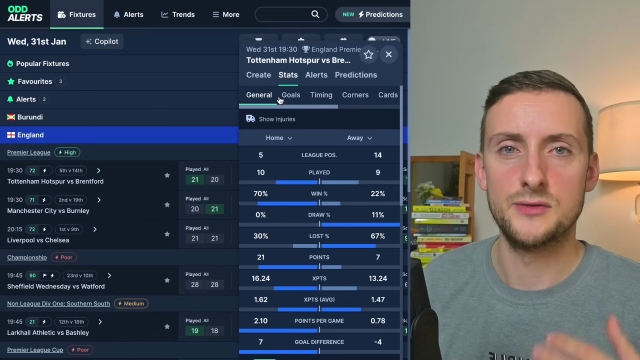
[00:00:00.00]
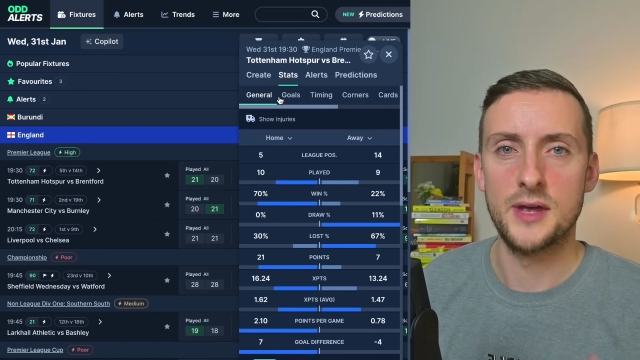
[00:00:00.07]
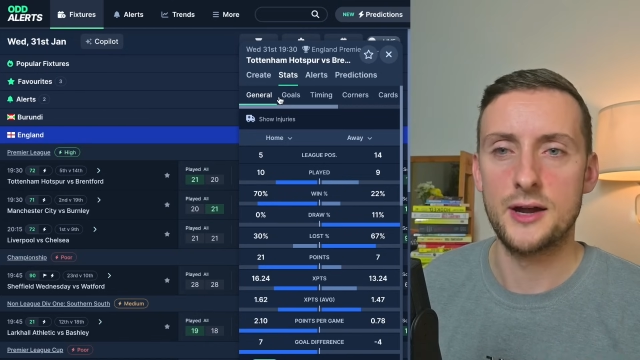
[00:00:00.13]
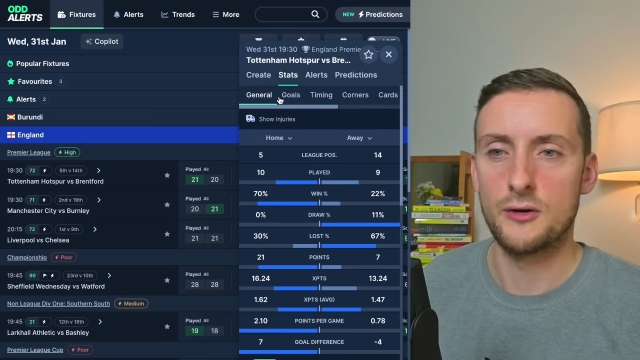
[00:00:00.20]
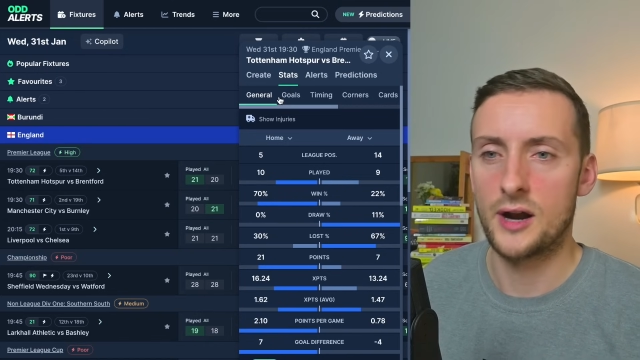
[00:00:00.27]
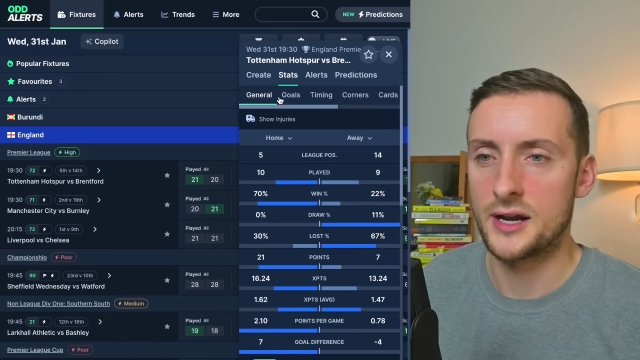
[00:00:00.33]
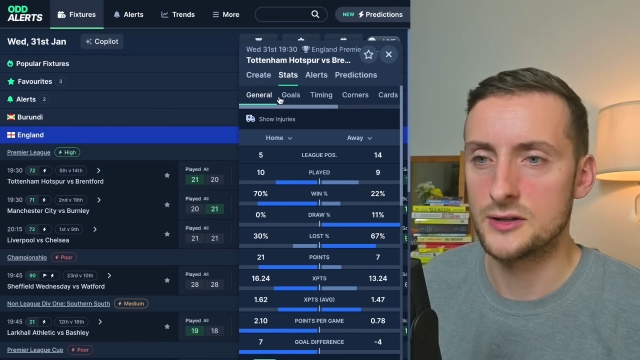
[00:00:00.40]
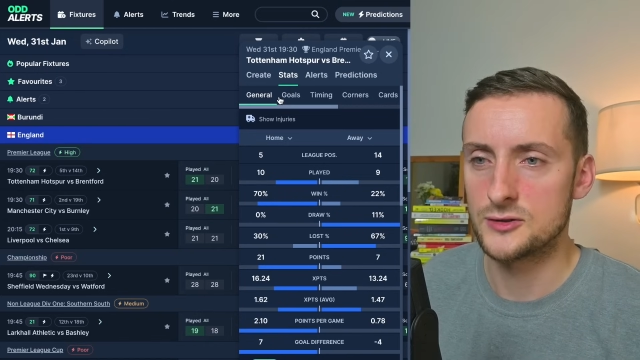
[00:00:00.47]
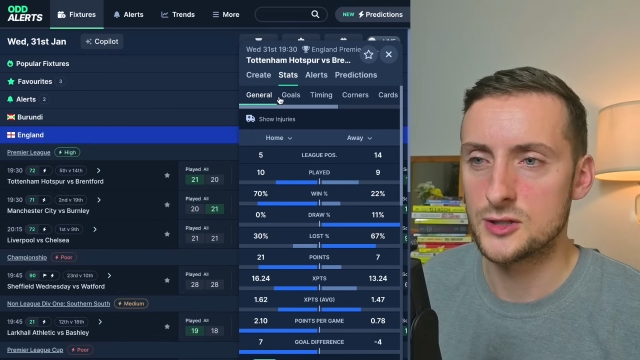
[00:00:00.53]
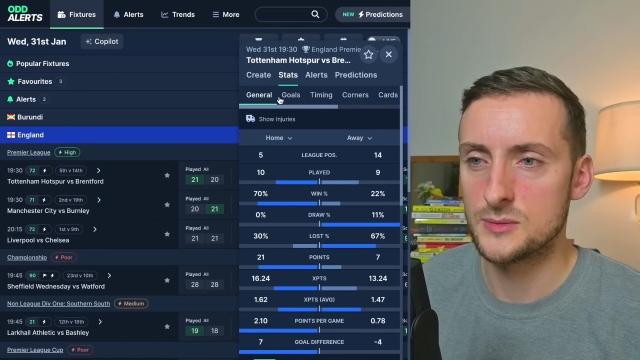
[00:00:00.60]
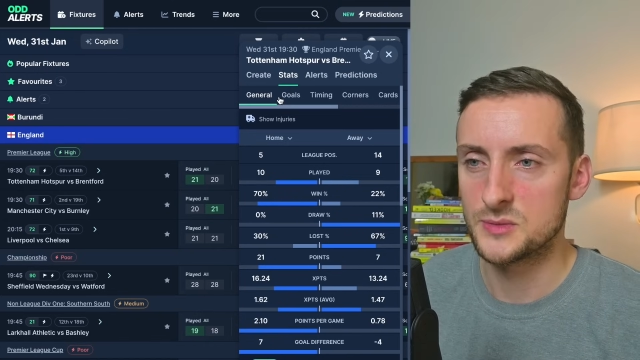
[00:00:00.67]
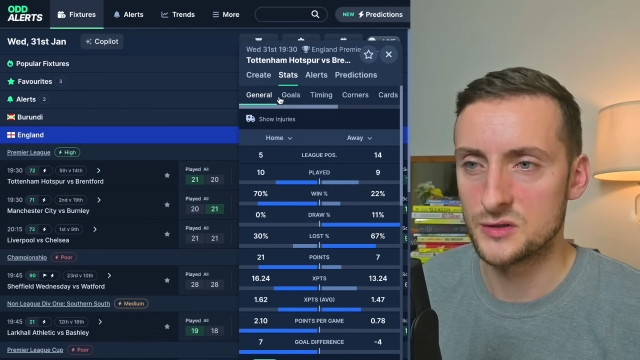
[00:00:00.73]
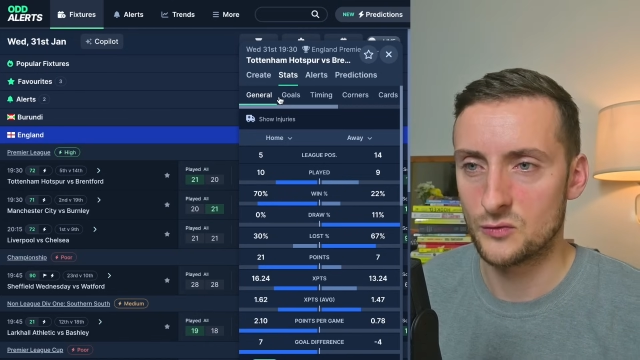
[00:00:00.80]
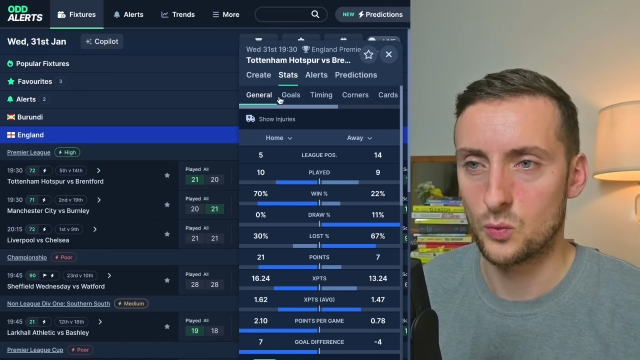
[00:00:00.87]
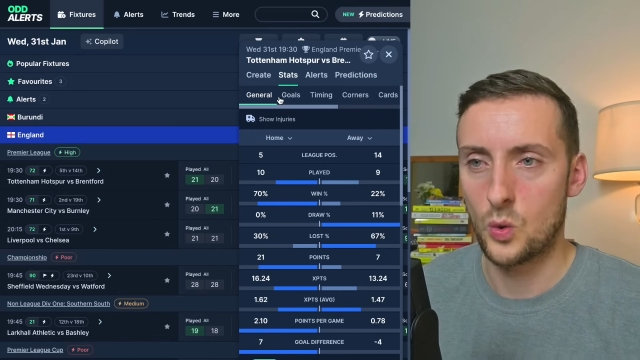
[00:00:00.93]
they're at in
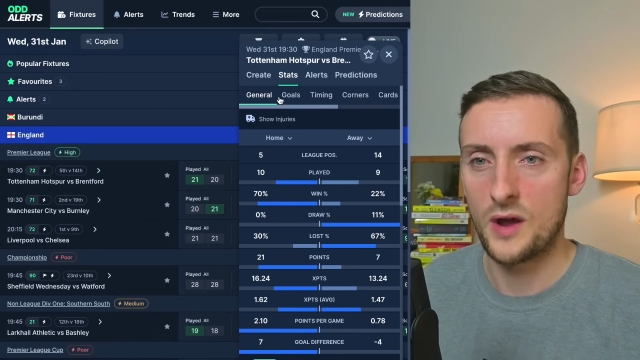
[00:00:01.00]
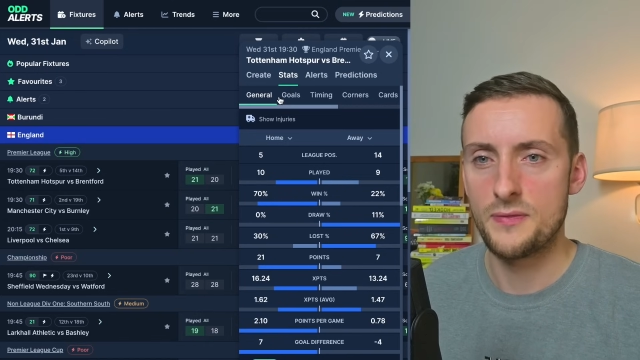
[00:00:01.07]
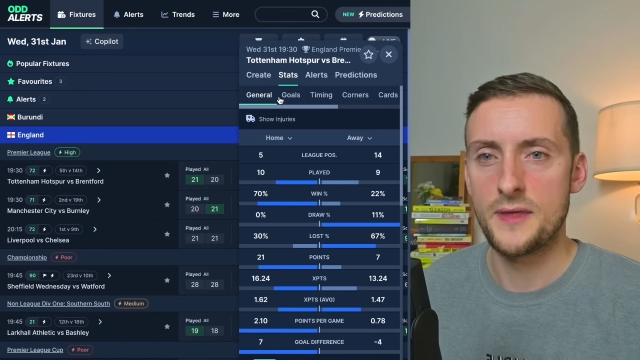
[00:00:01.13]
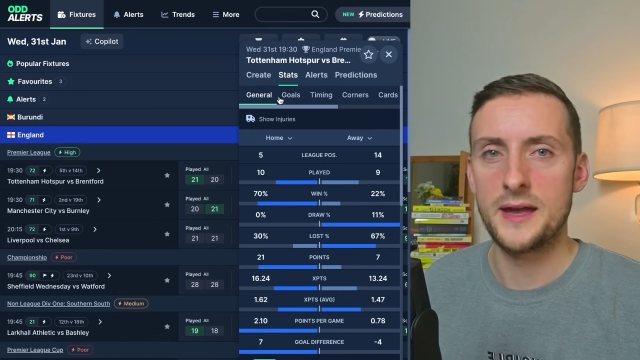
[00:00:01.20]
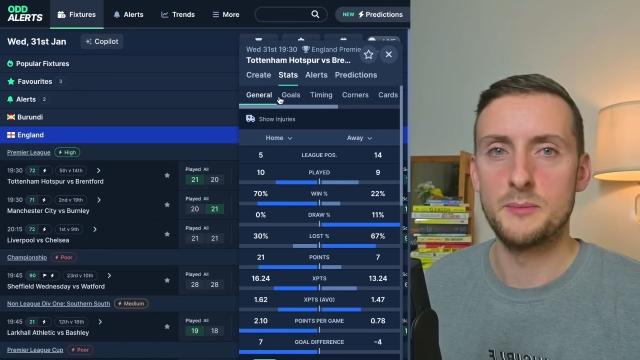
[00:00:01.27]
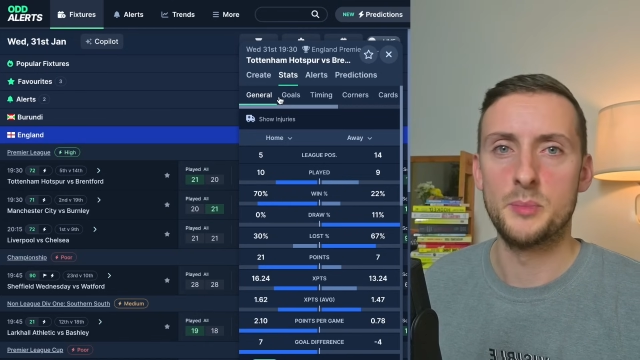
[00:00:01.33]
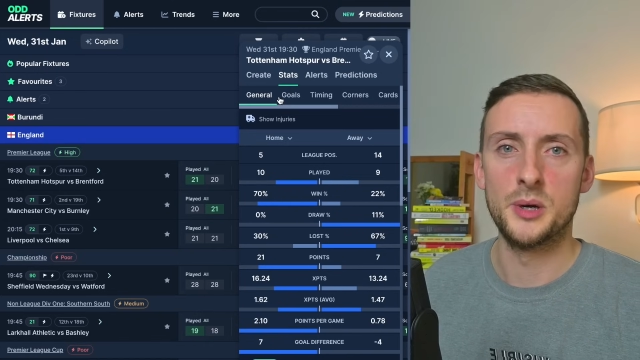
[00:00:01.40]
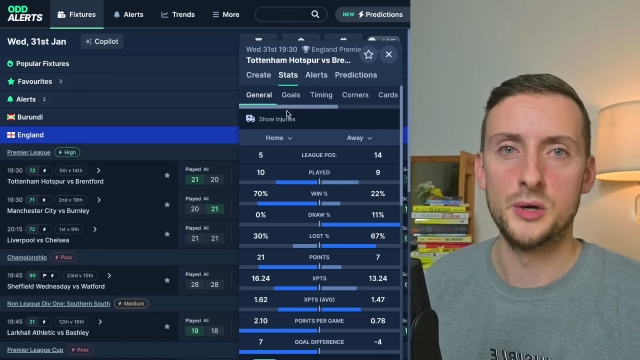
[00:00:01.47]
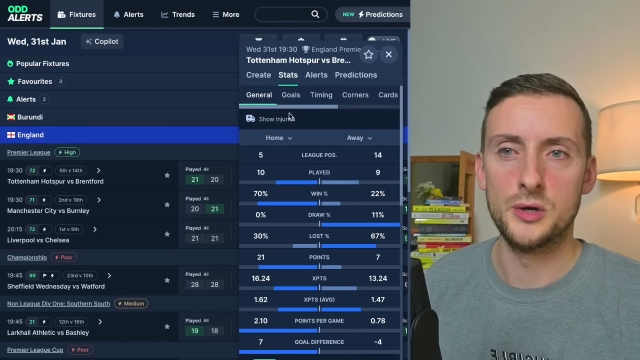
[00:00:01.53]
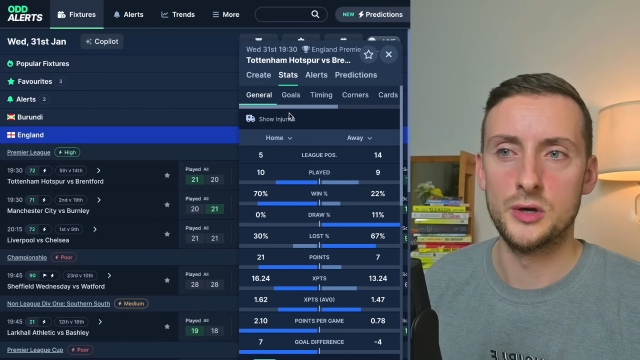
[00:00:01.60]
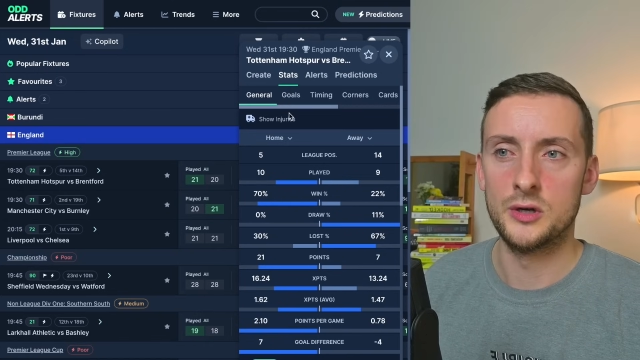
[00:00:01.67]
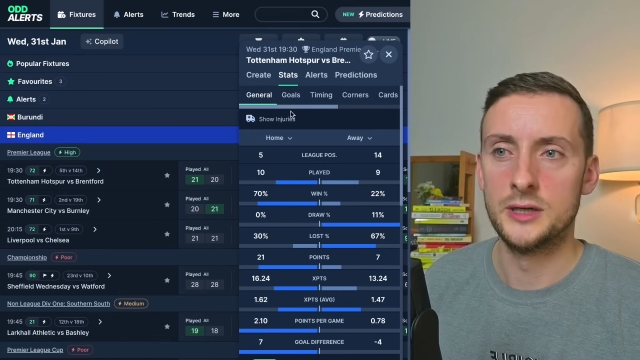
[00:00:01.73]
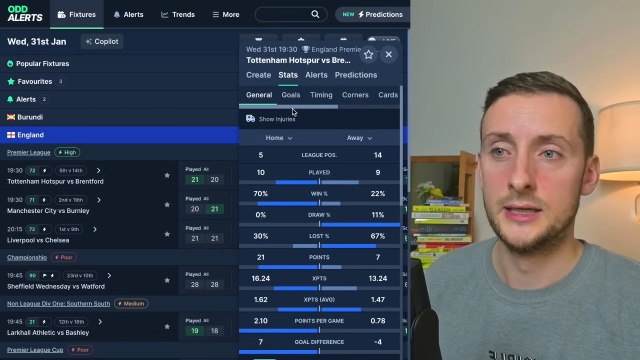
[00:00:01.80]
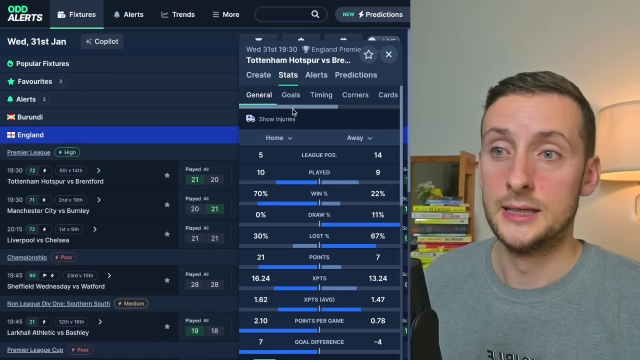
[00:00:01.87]
terms of when they purr.